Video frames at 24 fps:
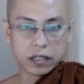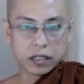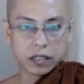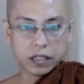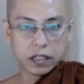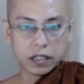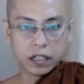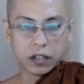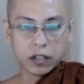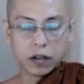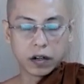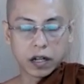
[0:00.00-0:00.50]

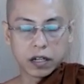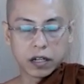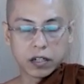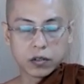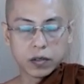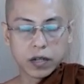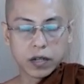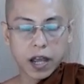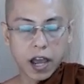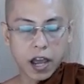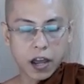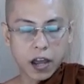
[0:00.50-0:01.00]
in order
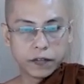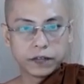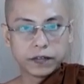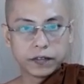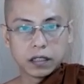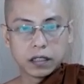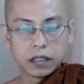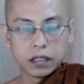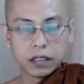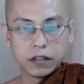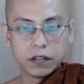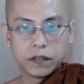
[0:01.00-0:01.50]
to have
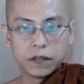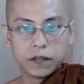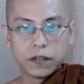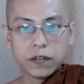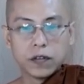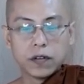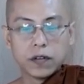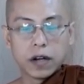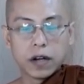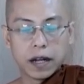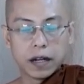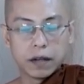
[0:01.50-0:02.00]
the
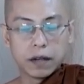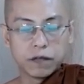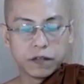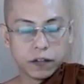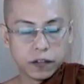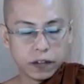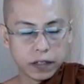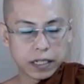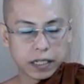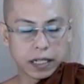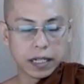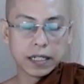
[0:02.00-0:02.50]

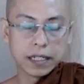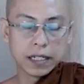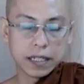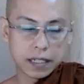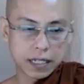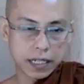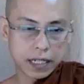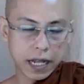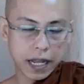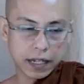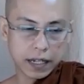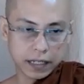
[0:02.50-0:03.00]
fully
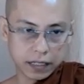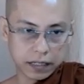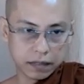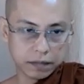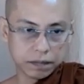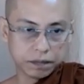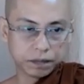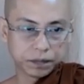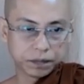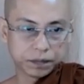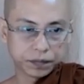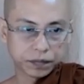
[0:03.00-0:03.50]
understanding.
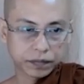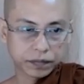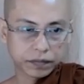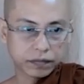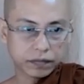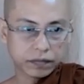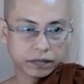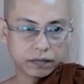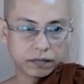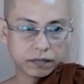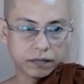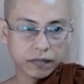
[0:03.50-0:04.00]

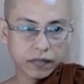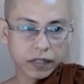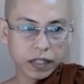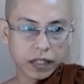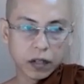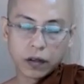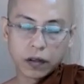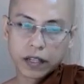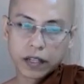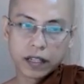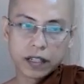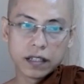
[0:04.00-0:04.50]

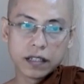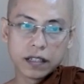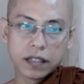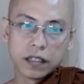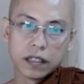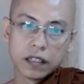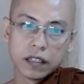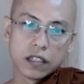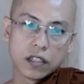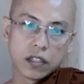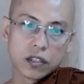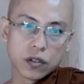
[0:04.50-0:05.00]
Okay,
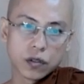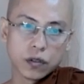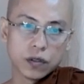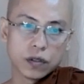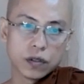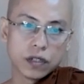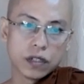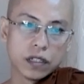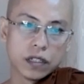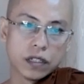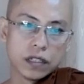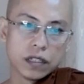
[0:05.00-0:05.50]
so
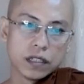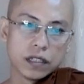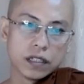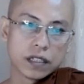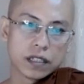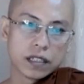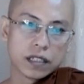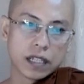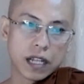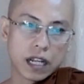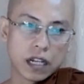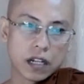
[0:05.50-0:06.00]

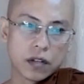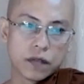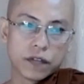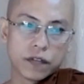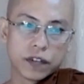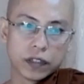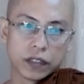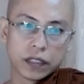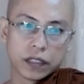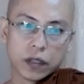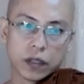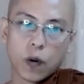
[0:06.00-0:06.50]
starting
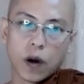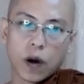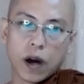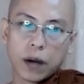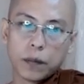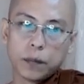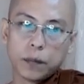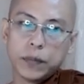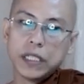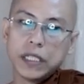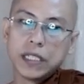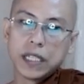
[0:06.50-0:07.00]
from the
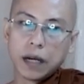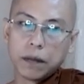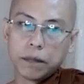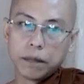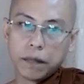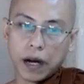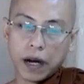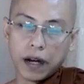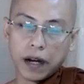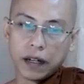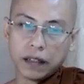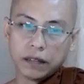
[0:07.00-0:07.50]
word
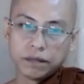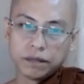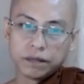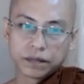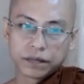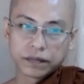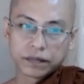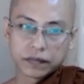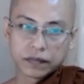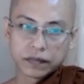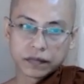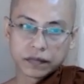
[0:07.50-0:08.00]
Abhidhamma.
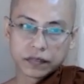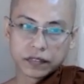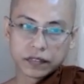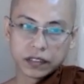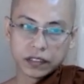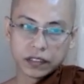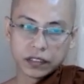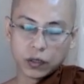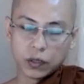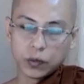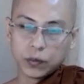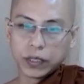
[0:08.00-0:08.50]

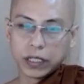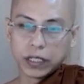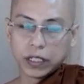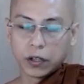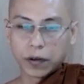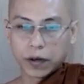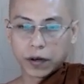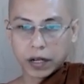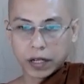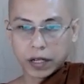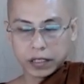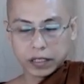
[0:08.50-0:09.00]
So we
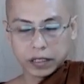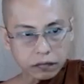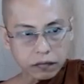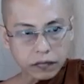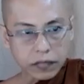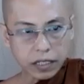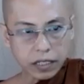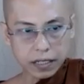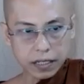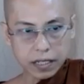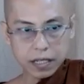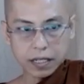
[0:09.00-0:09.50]
already
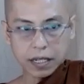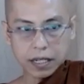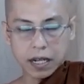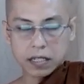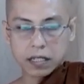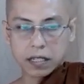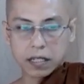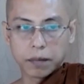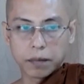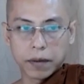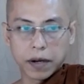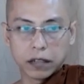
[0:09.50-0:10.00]

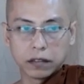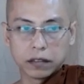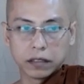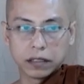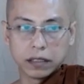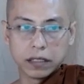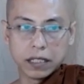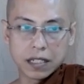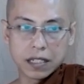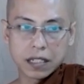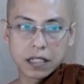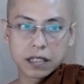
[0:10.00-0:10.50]
discussed about
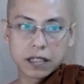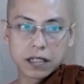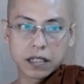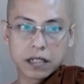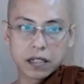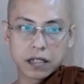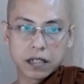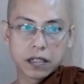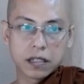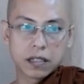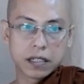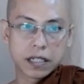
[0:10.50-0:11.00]
these
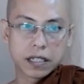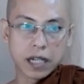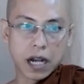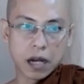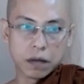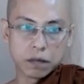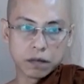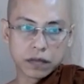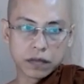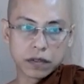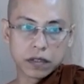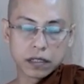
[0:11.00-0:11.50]

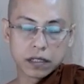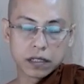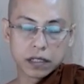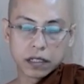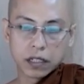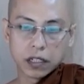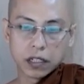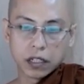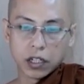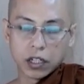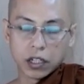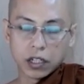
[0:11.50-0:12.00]
terms
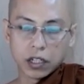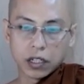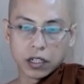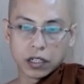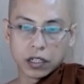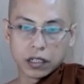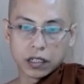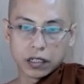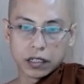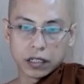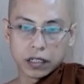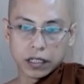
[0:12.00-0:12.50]

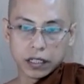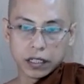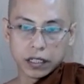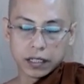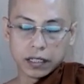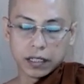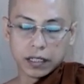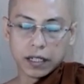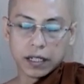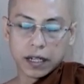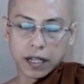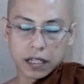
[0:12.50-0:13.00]
in
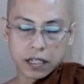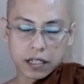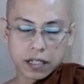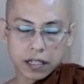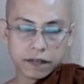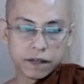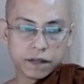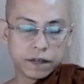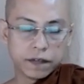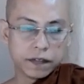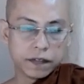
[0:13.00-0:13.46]
the lesson